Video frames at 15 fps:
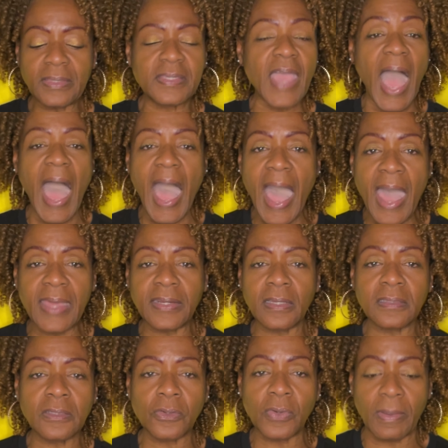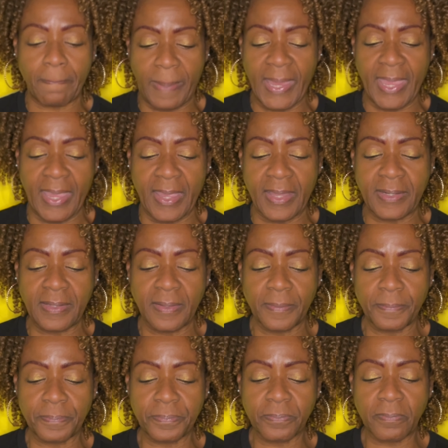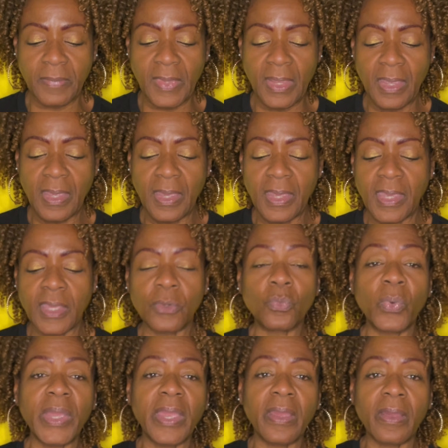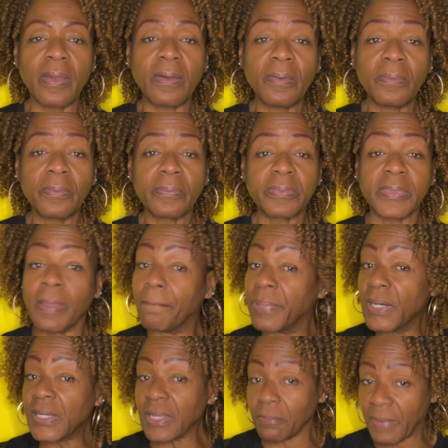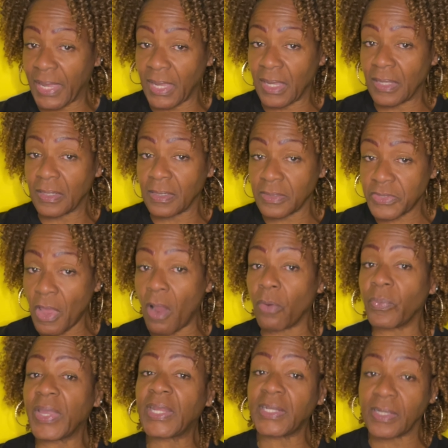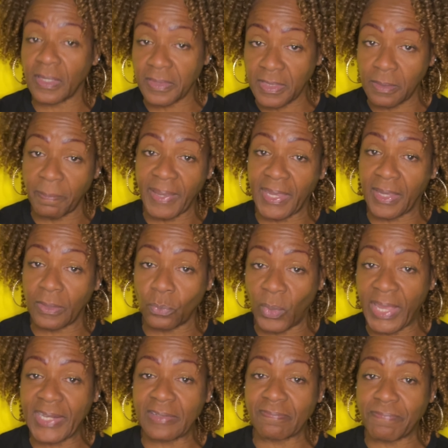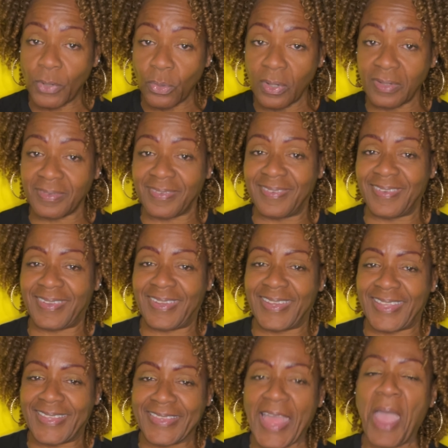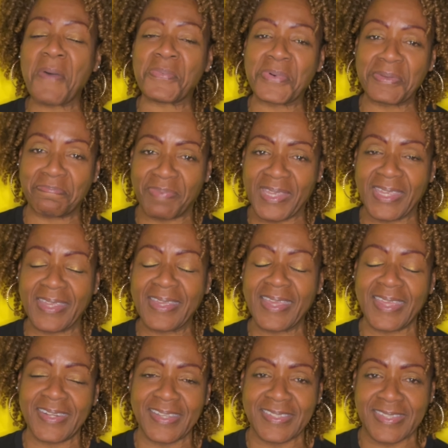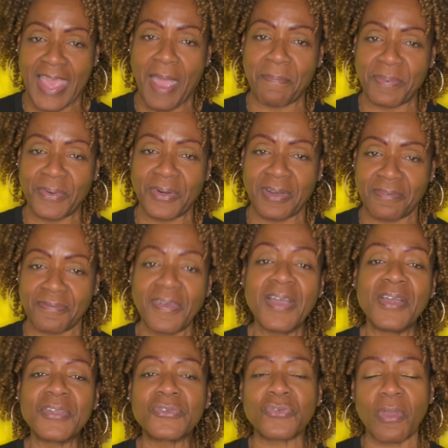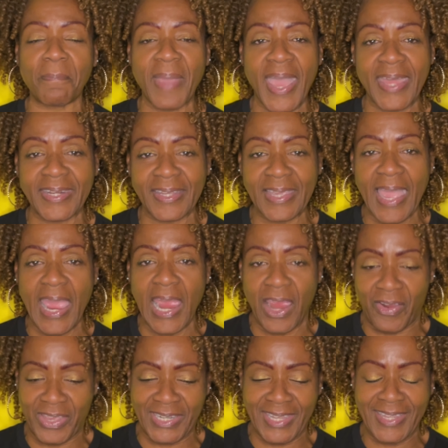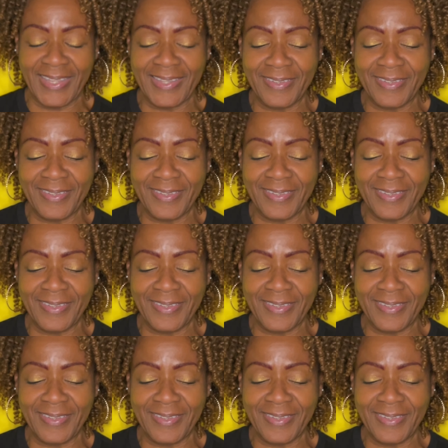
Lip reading: to hide under a bed, and where the boogeyman is already under the bed waiting for. That would be an example of dramatic irony.